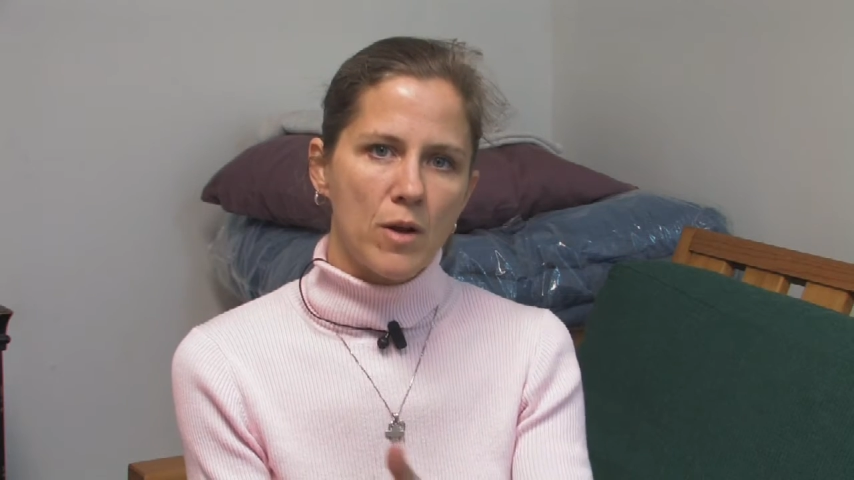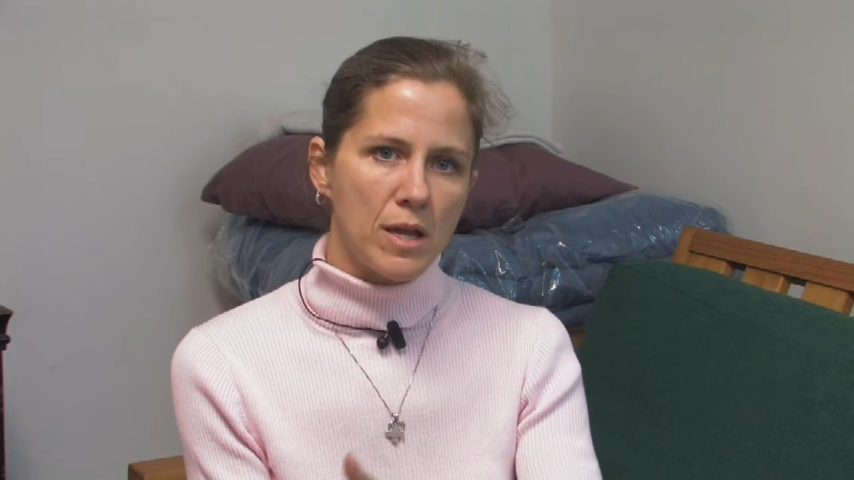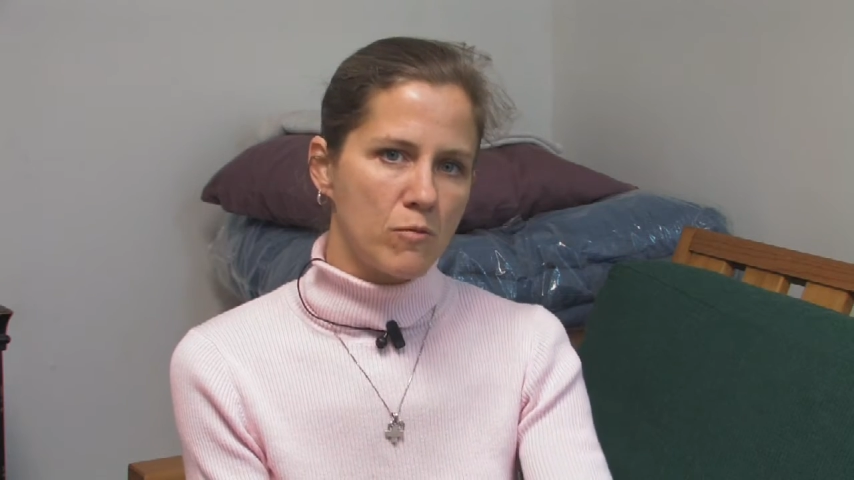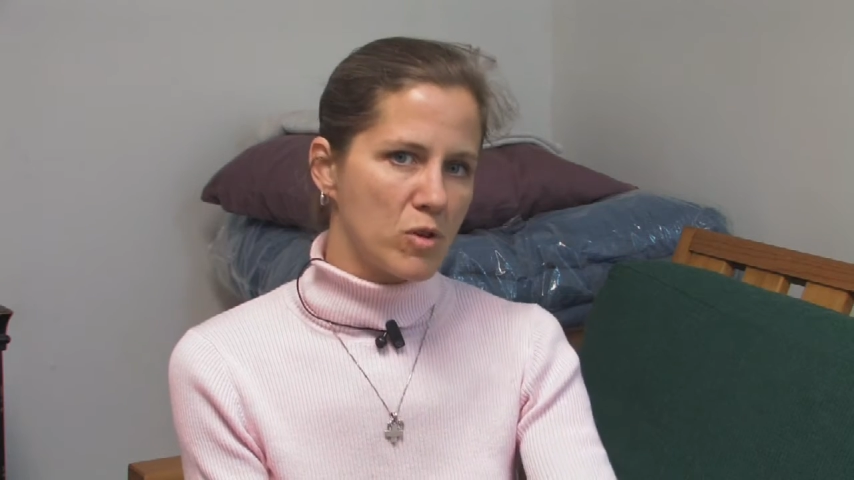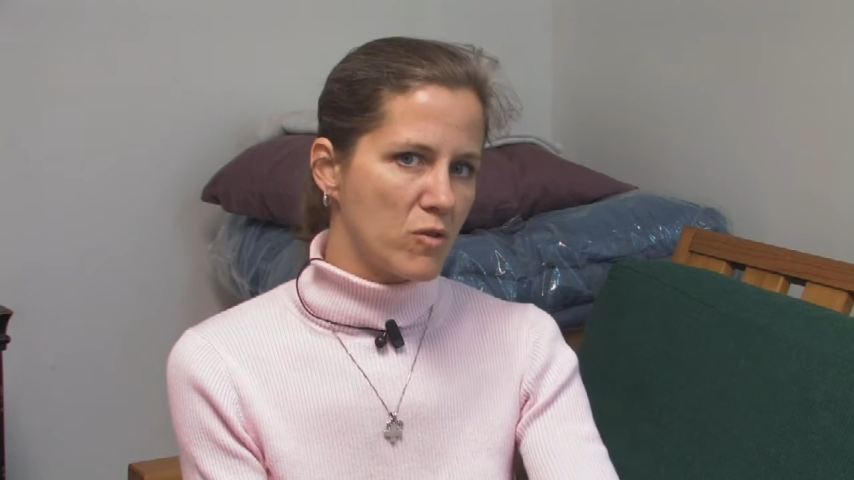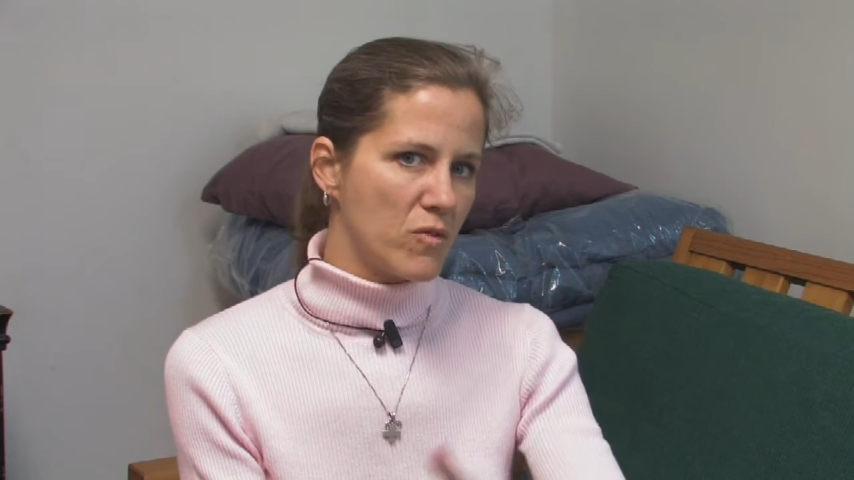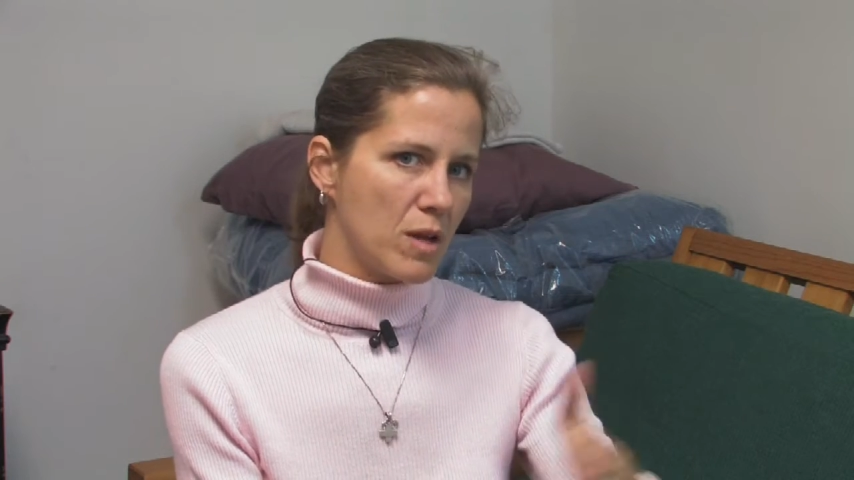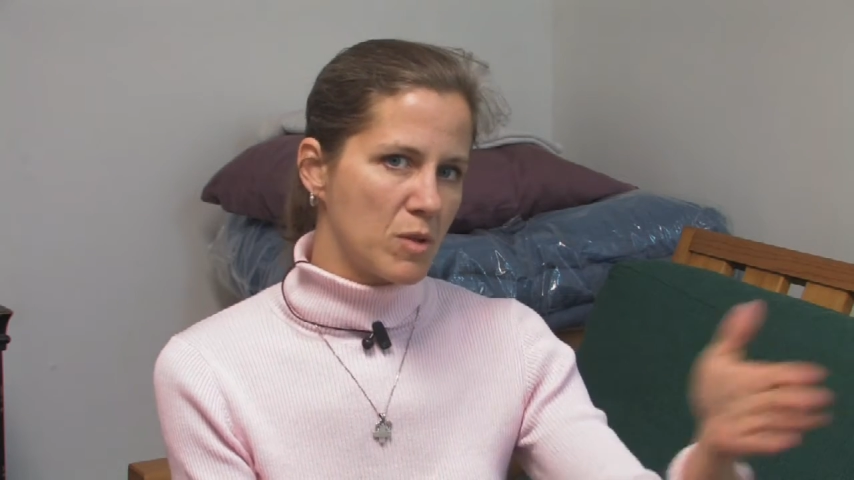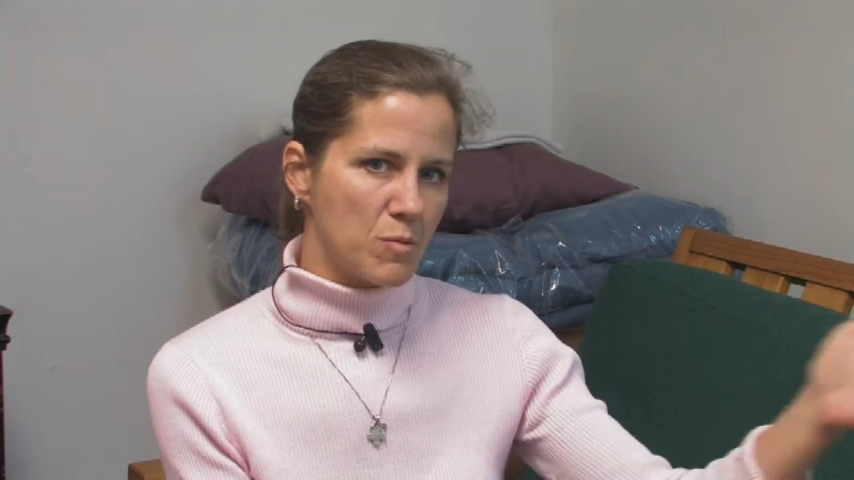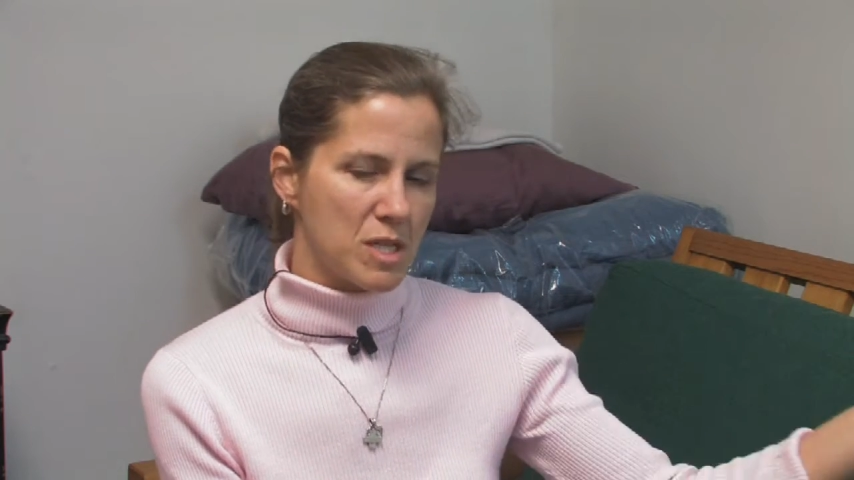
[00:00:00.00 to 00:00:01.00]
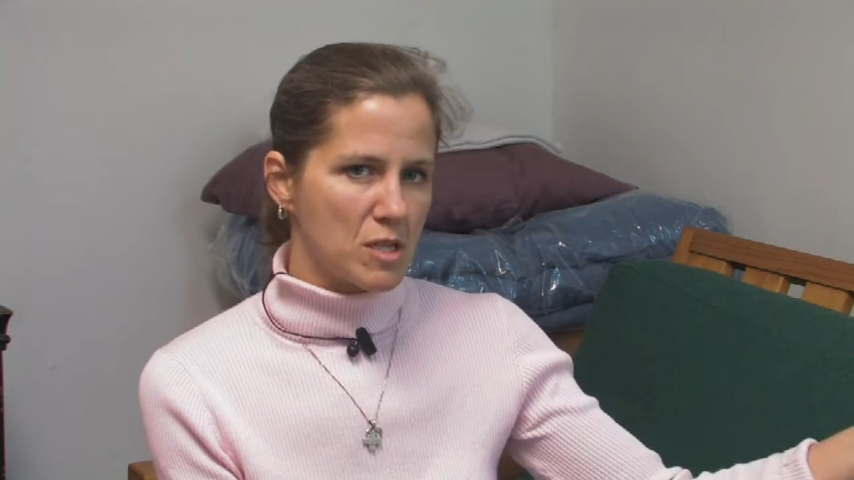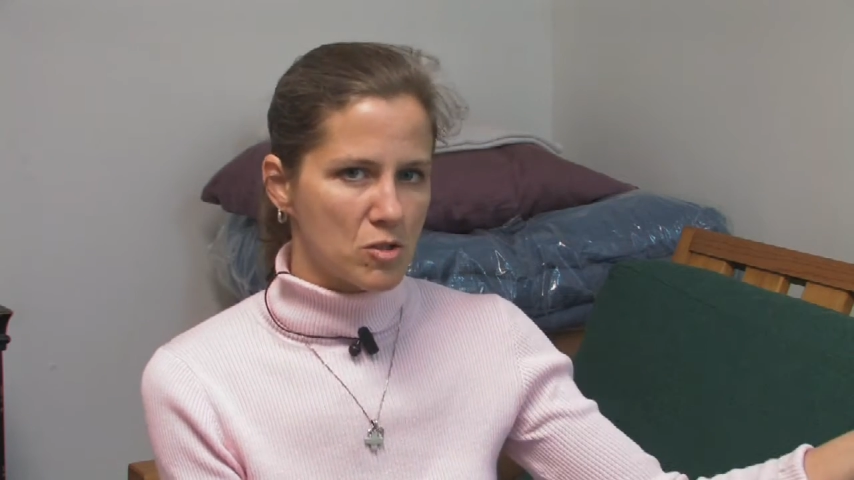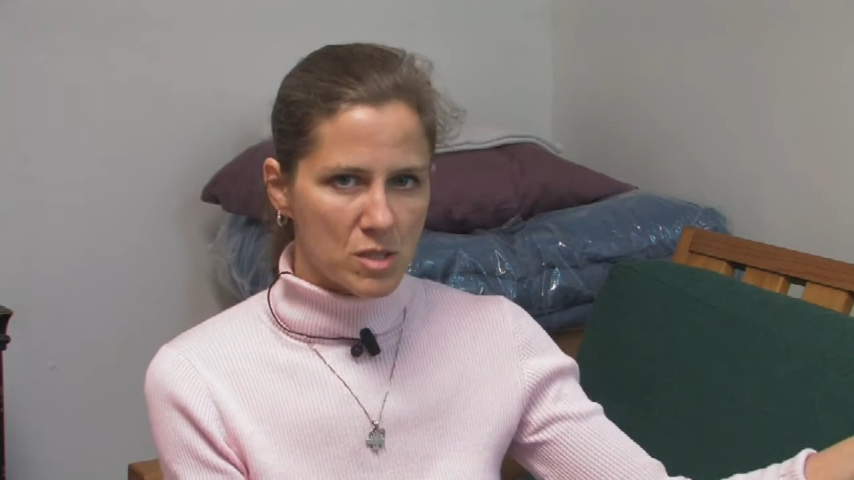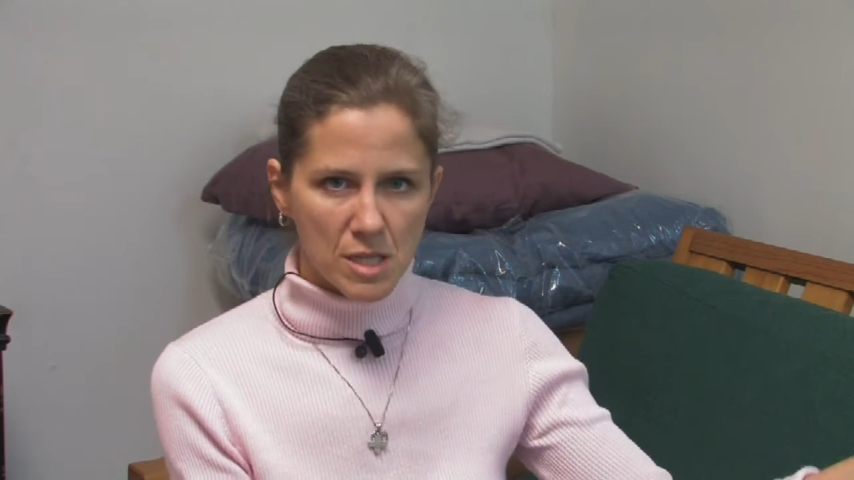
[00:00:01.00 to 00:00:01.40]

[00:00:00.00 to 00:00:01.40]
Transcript: and with your family potentially